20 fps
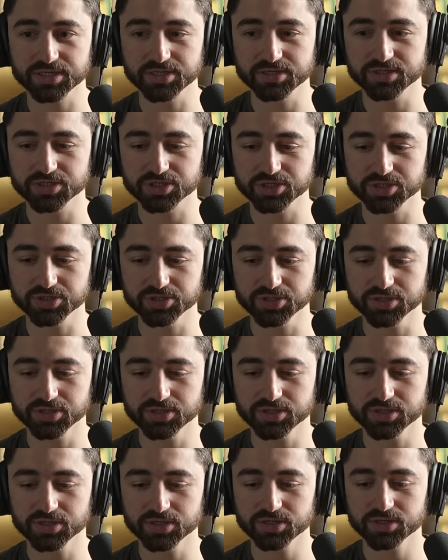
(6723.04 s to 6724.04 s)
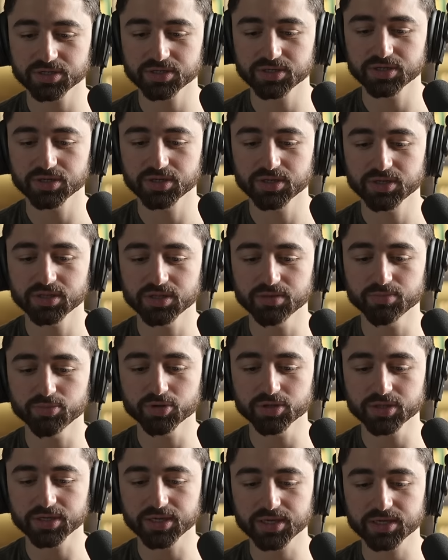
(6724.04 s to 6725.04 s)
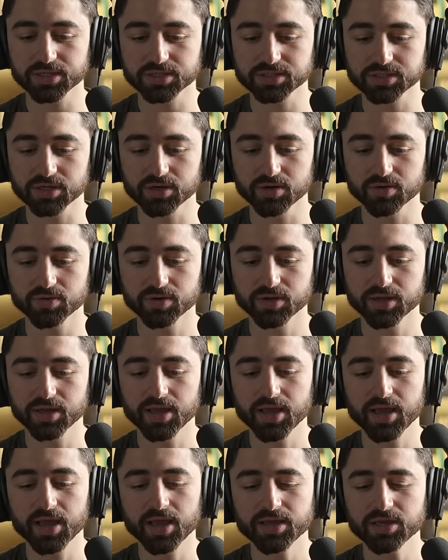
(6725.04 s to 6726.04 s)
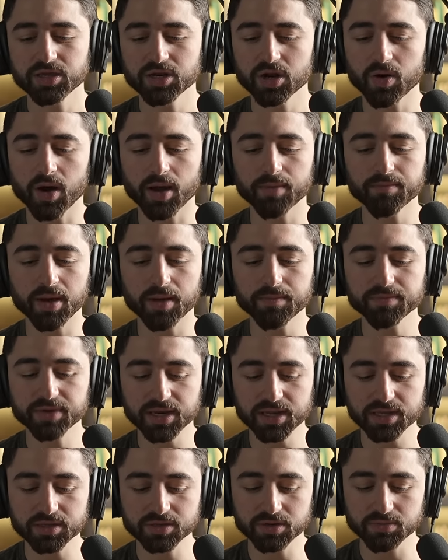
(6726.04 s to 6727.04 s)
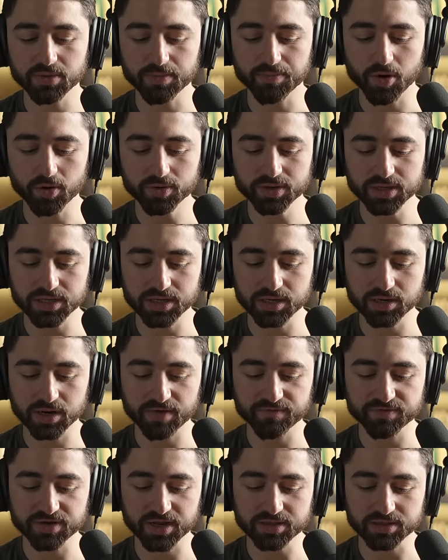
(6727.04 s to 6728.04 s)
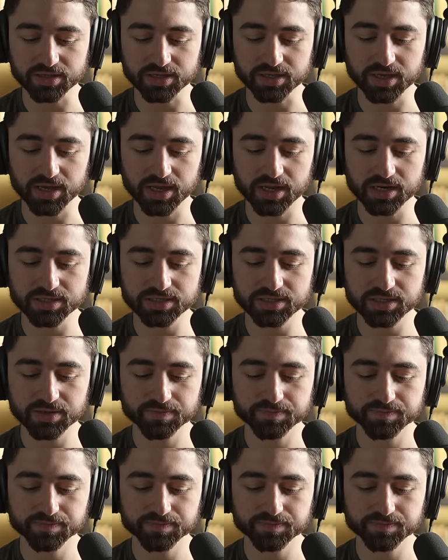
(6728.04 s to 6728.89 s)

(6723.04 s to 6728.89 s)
in addition to the the bullying. So, mm. you know, I'm I'm getting a little bit pokey here evidently and